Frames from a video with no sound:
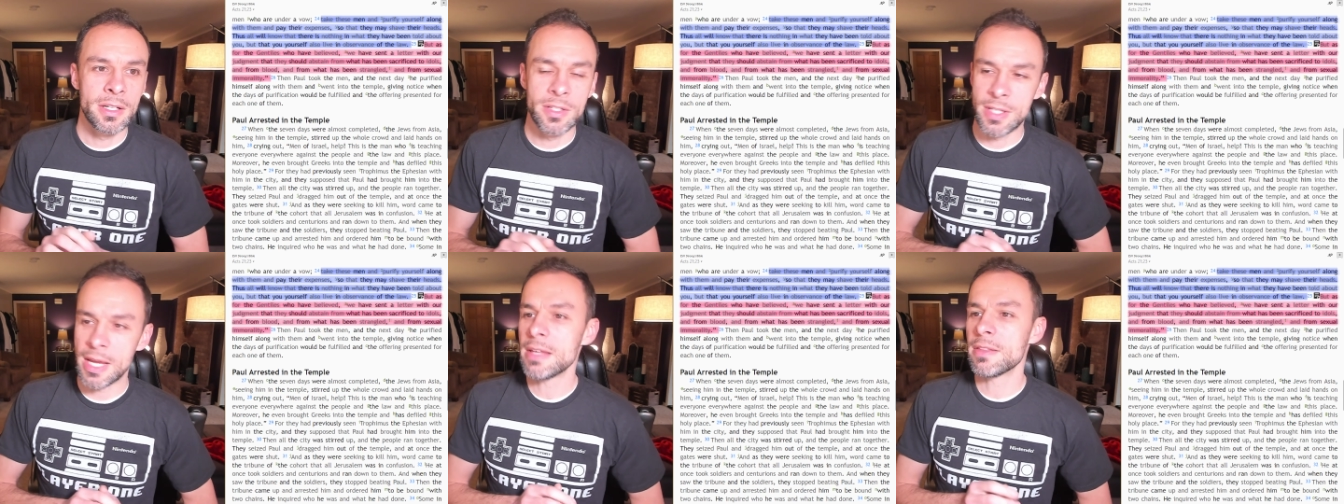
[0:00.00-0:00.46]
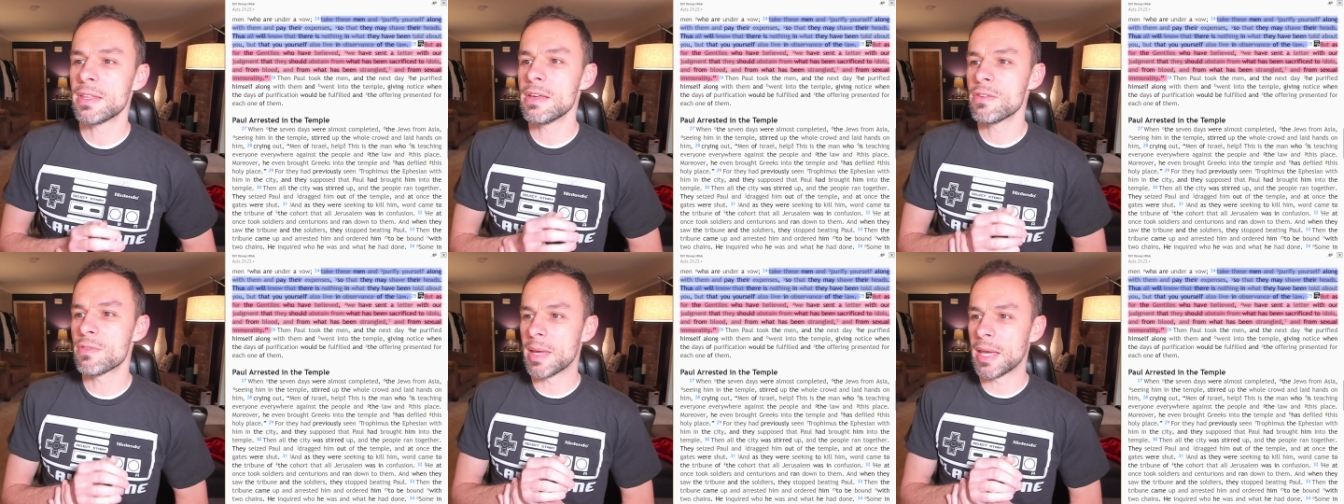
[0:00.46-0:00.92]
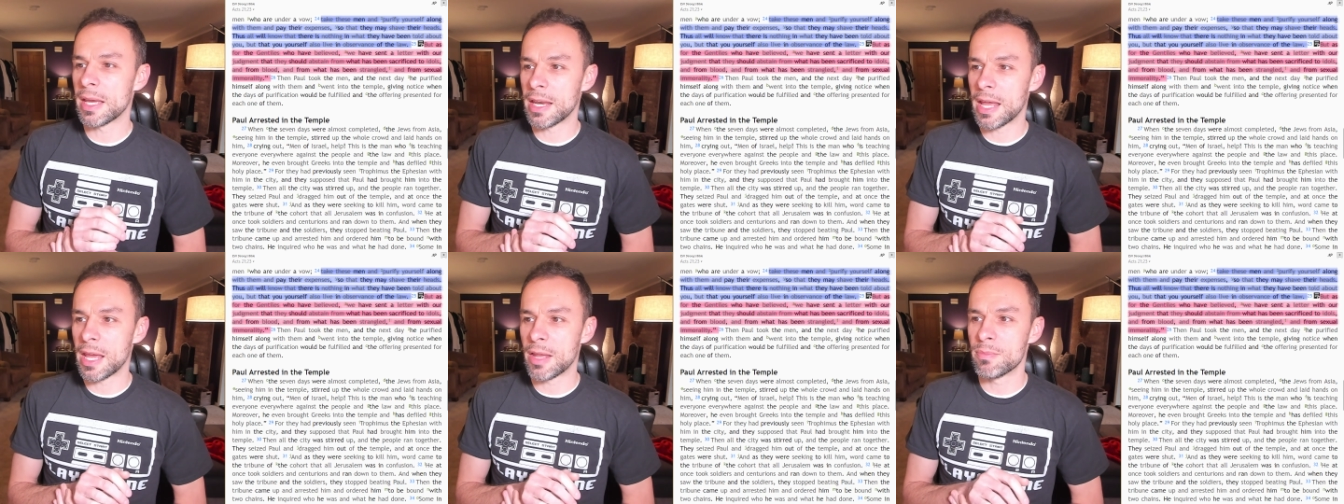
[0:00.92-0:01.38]
Take these men
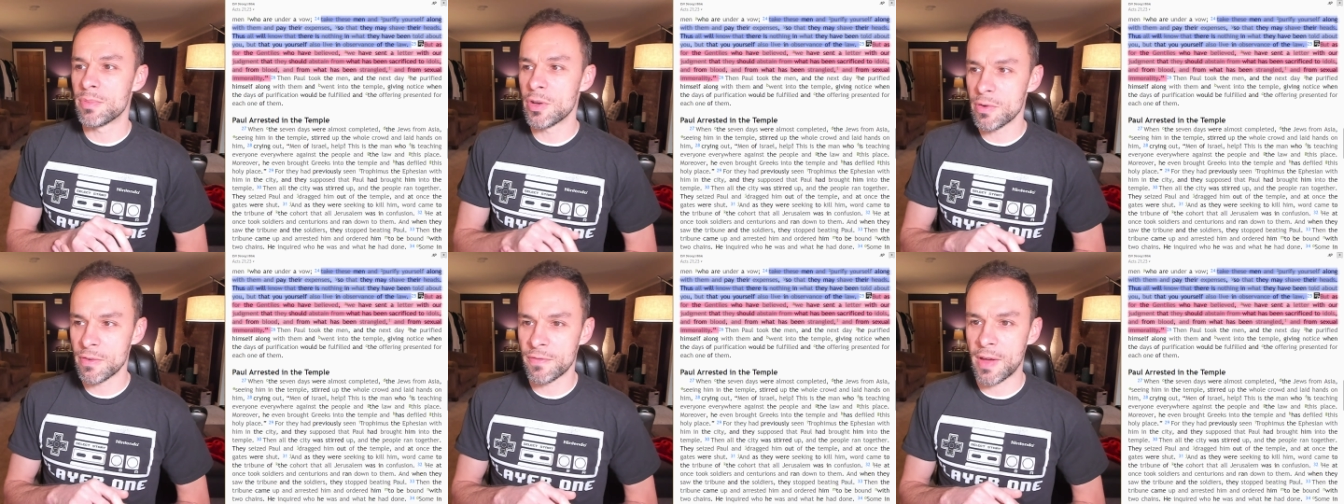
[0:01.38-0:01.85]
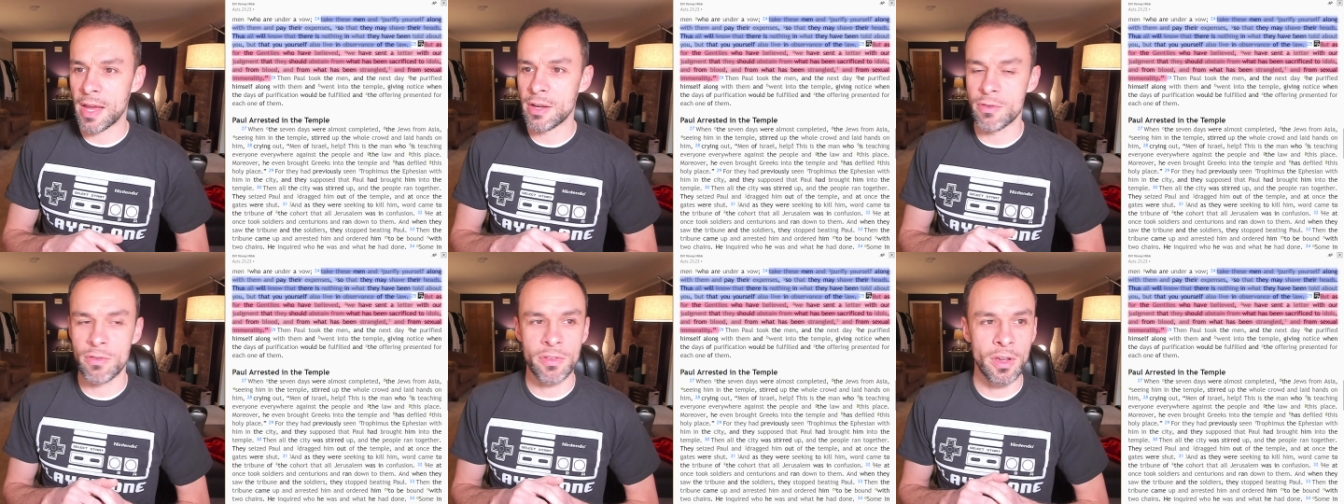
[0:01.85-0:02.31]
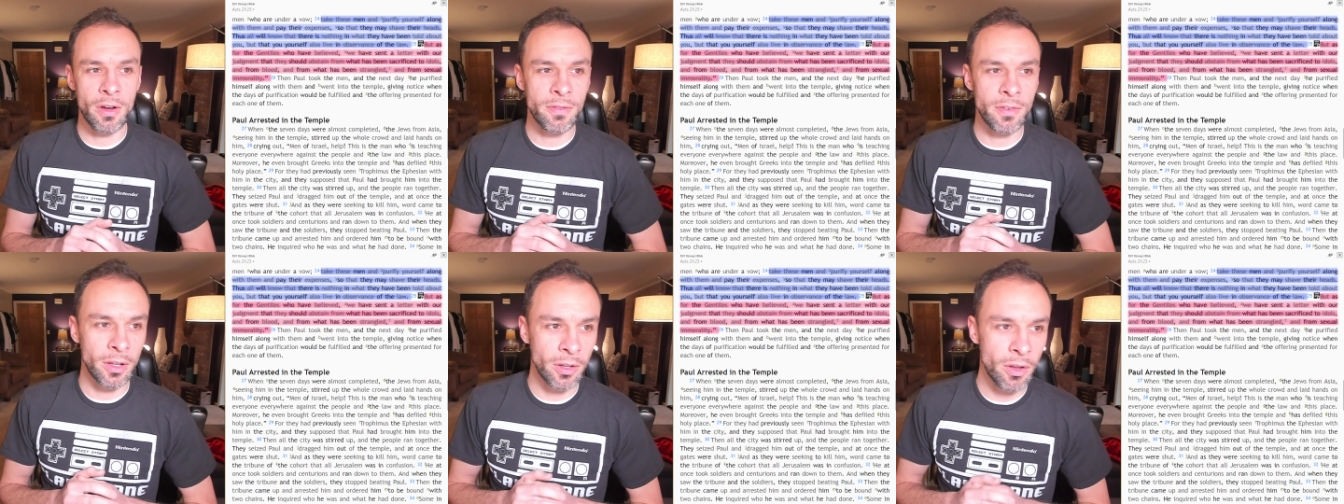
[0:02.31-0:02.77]
and purify yourself
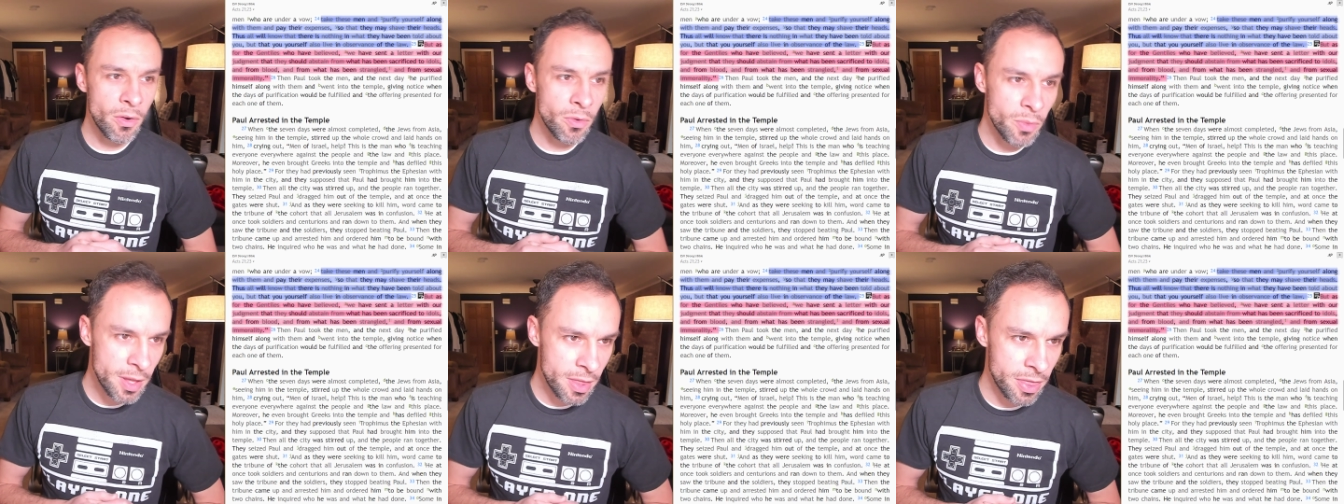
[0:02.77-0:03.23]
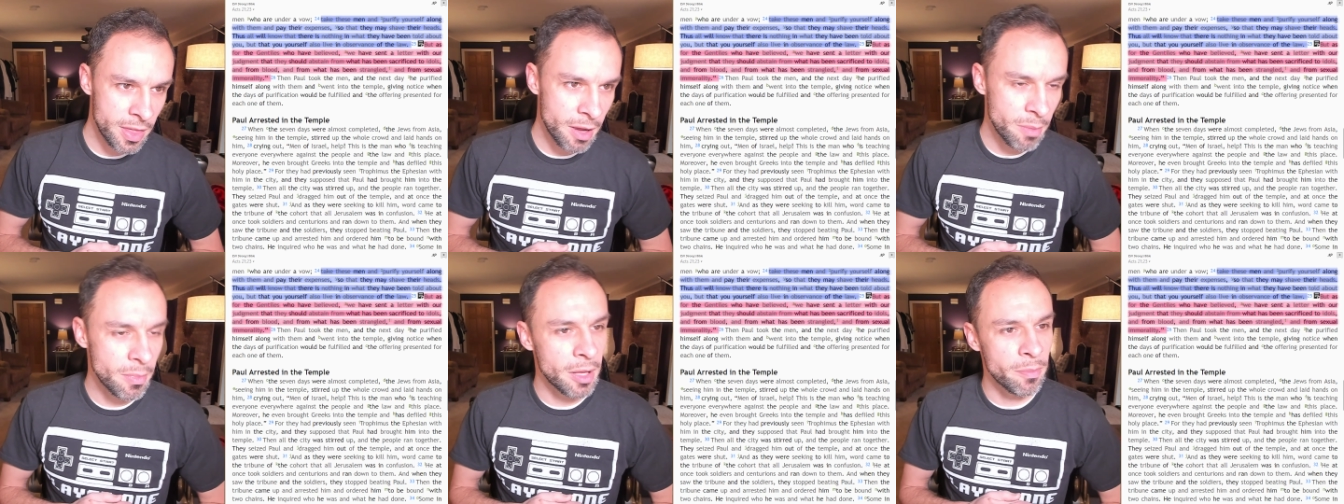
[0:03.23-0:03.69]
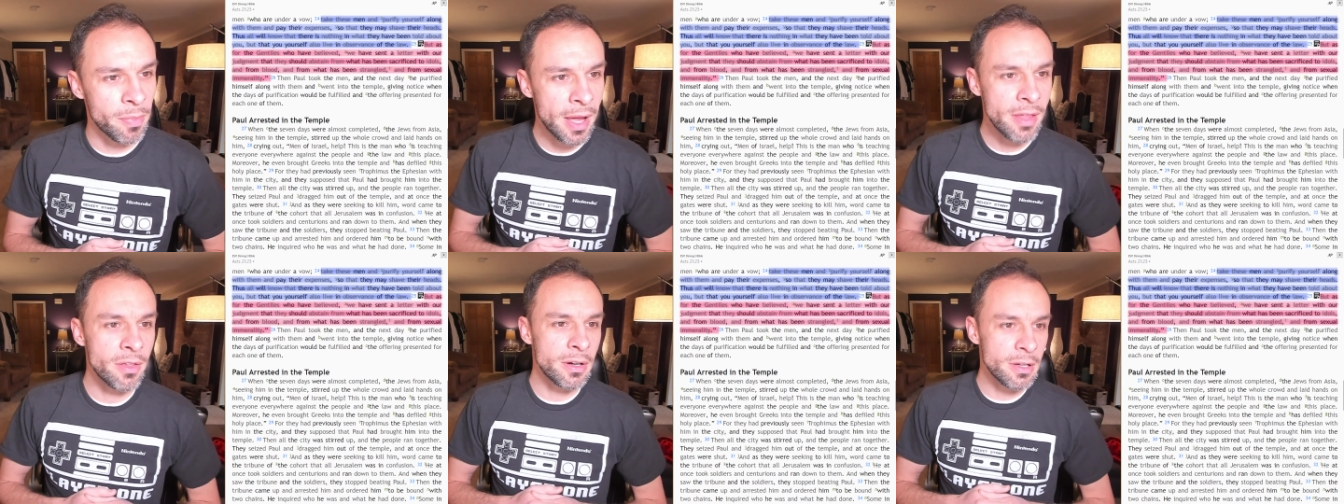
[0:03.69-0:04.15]
along with them and
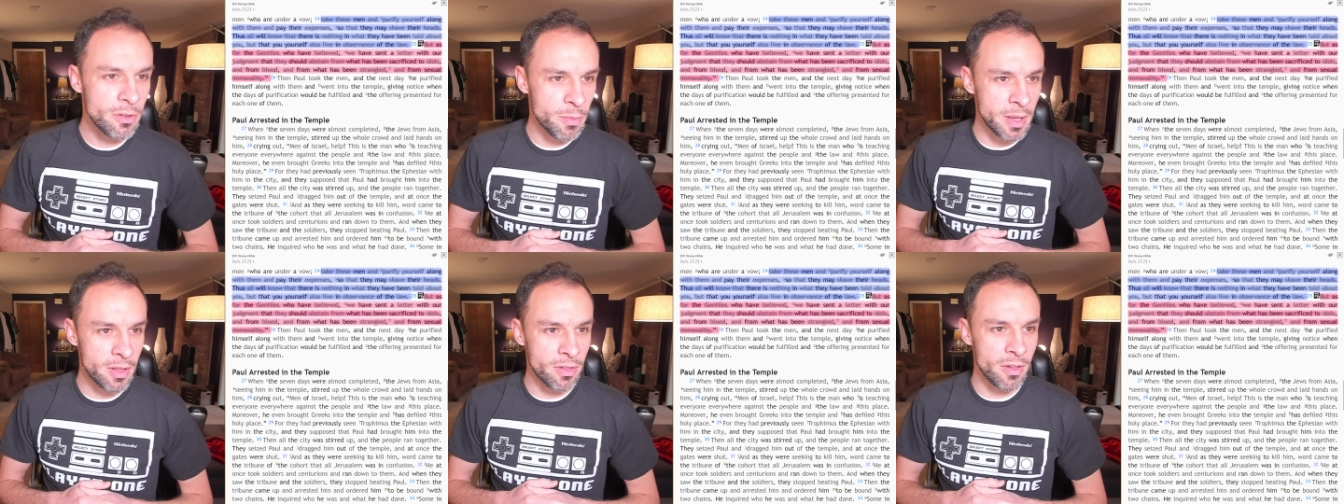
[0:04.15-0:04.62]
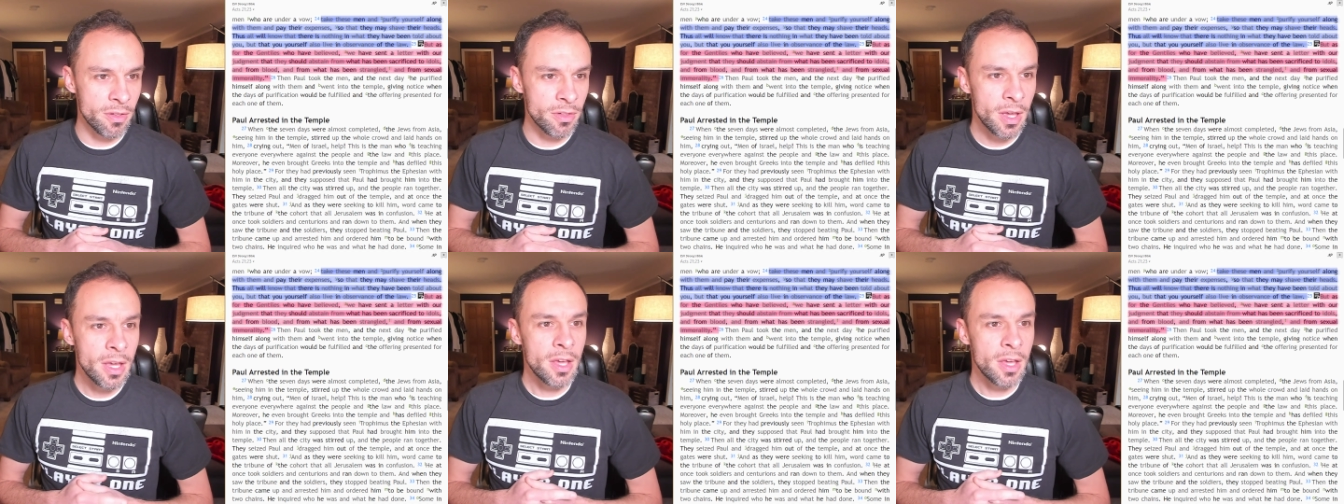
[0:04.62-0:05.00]
pay their expenses